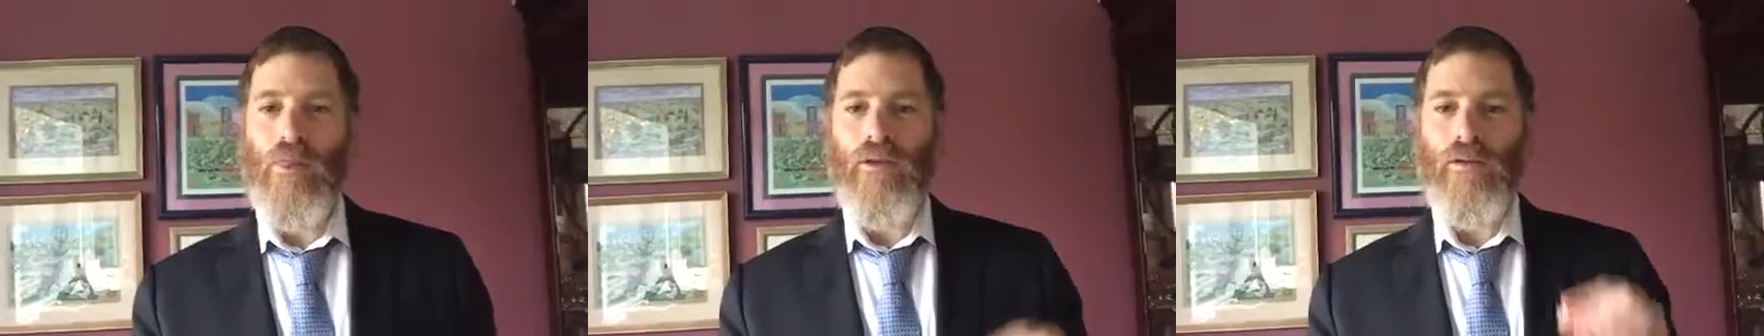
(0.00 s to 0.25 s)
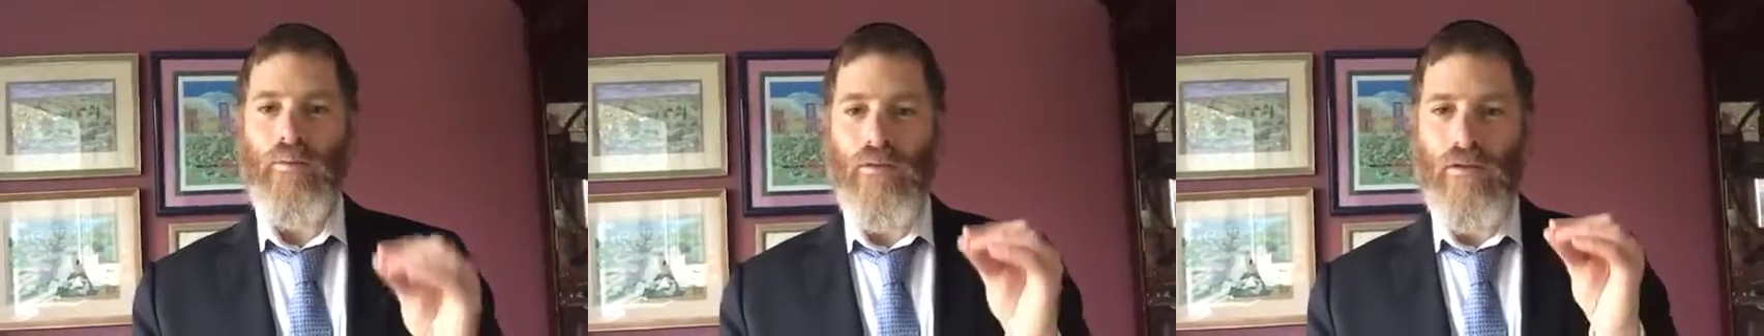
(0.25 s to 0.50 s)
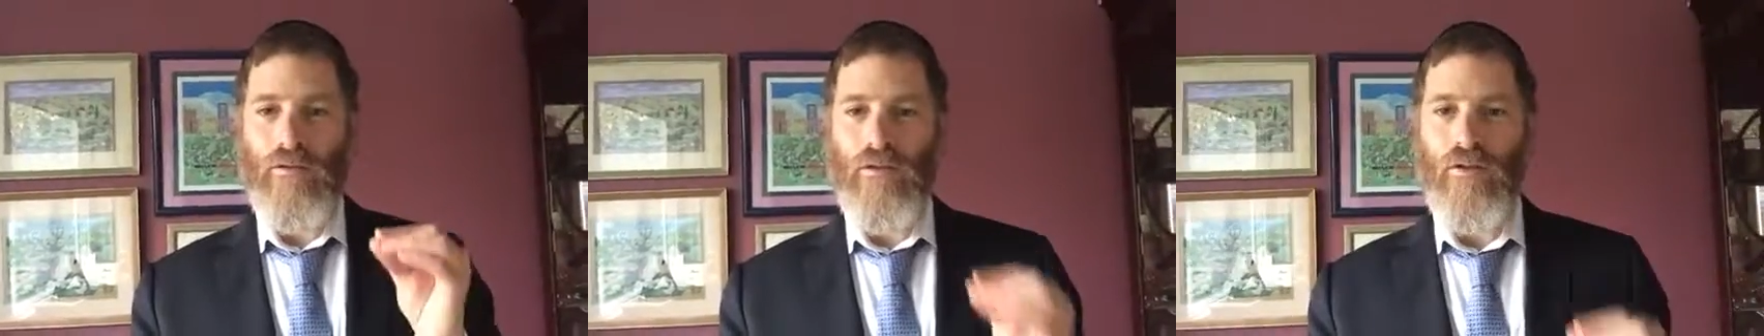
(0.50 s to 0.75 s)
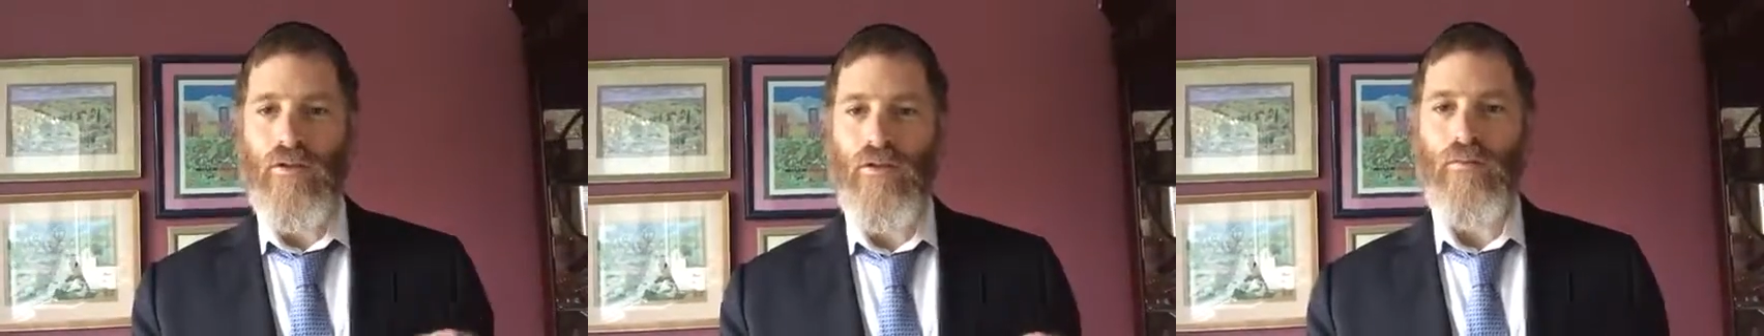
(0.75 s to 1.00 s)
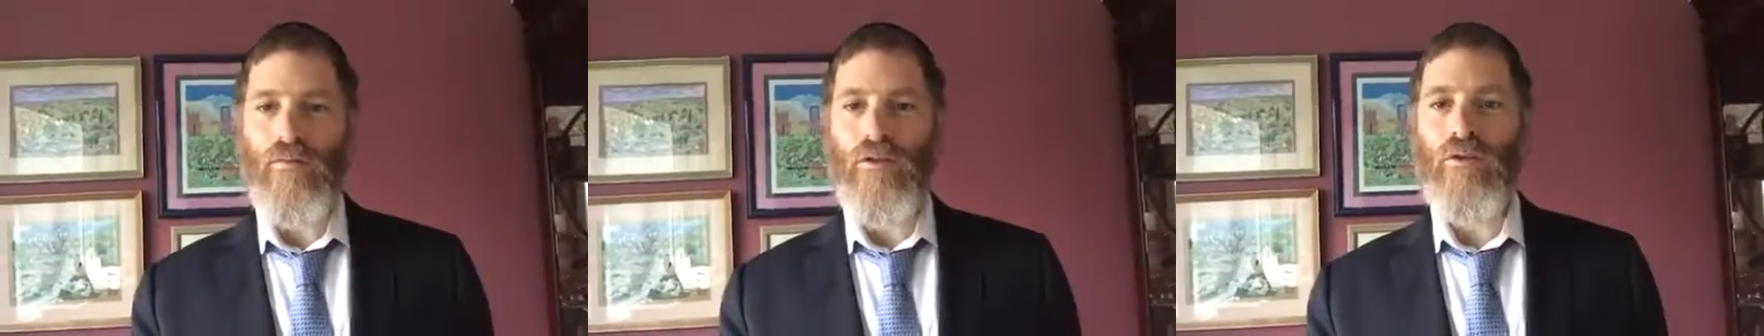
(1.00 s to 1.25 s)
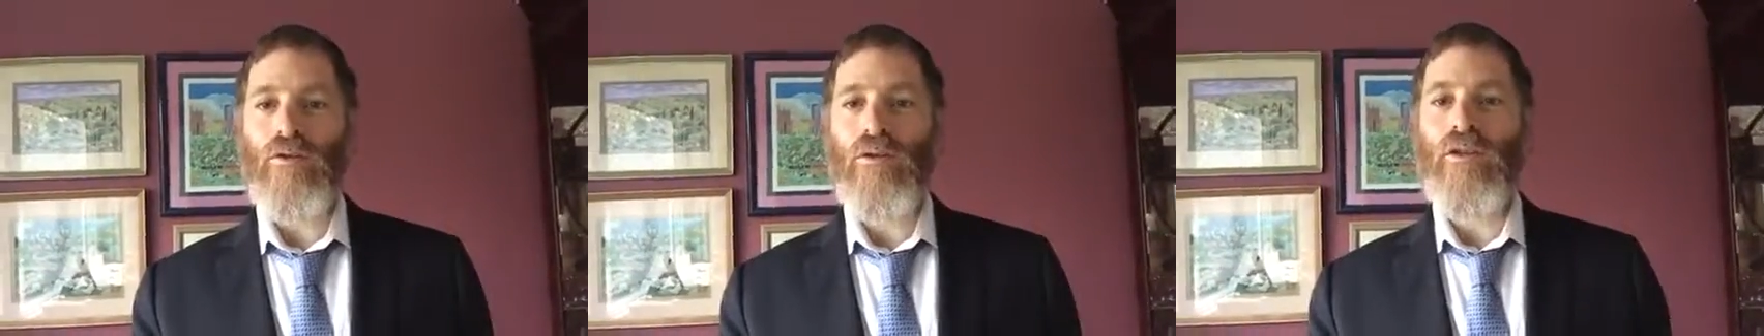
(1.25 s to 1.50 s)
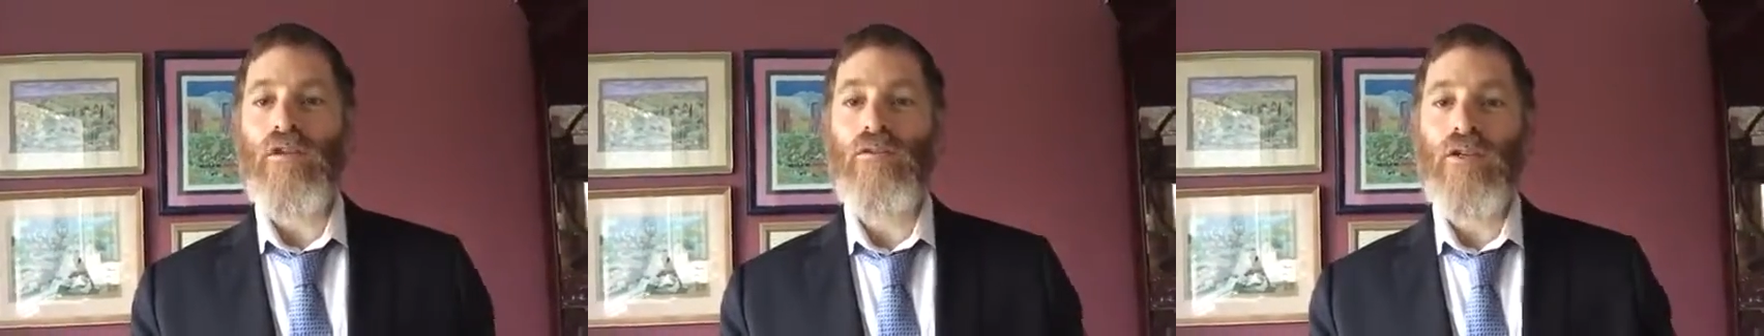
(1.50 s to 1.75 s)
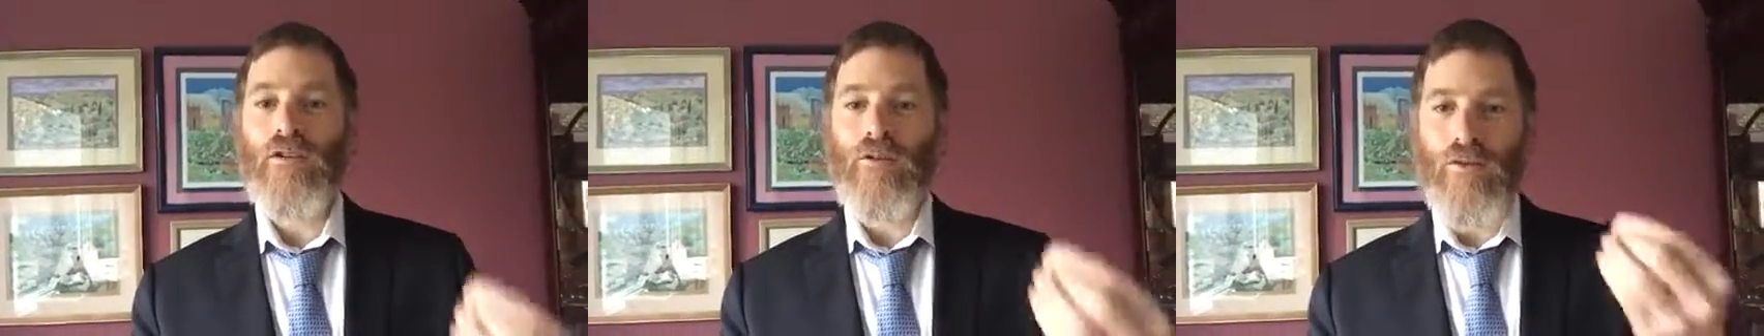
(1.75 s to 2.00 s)
specifically when you're looking
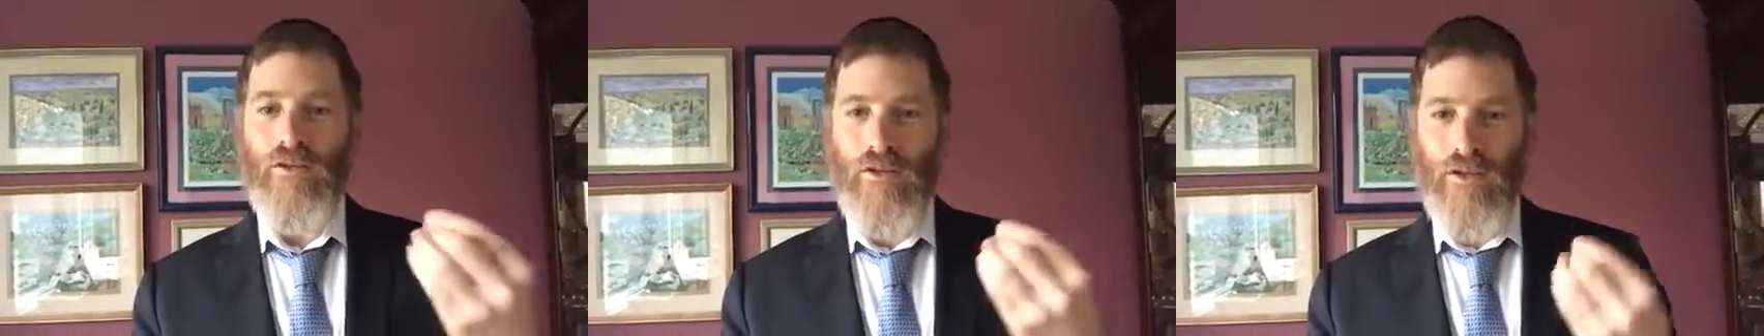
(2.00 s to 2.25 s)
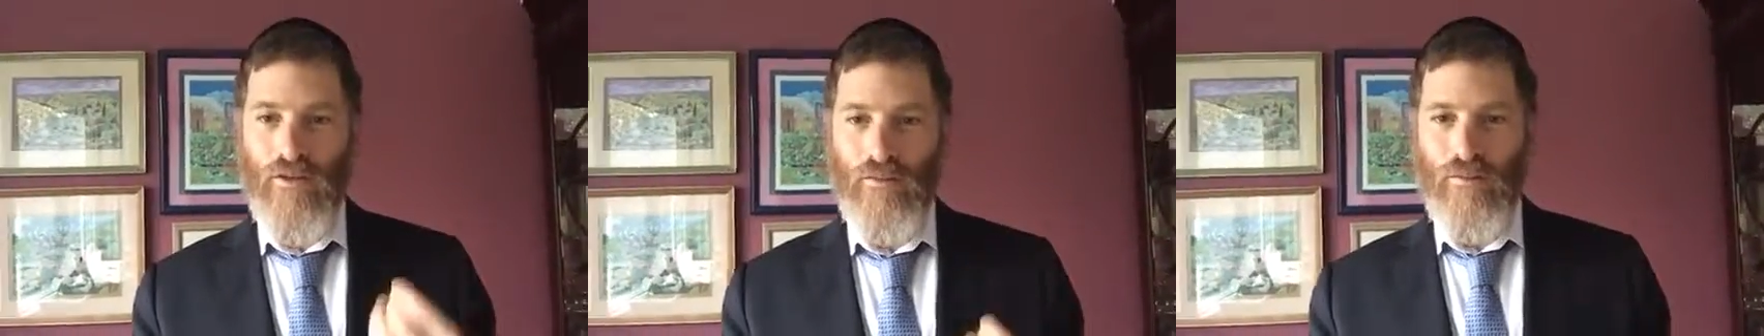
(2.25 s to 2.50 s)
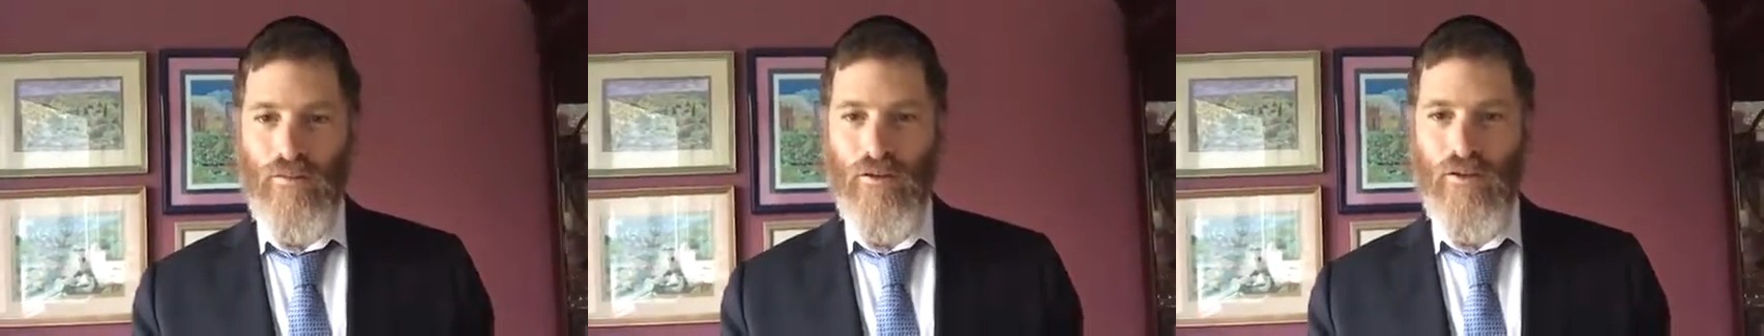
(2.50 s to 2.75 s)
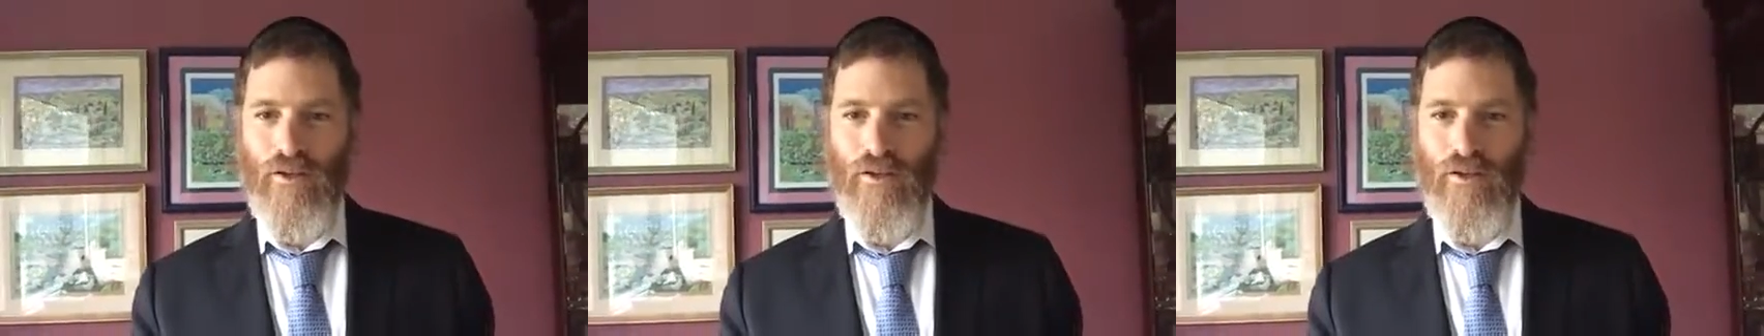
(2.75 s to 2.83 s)
even at yourself,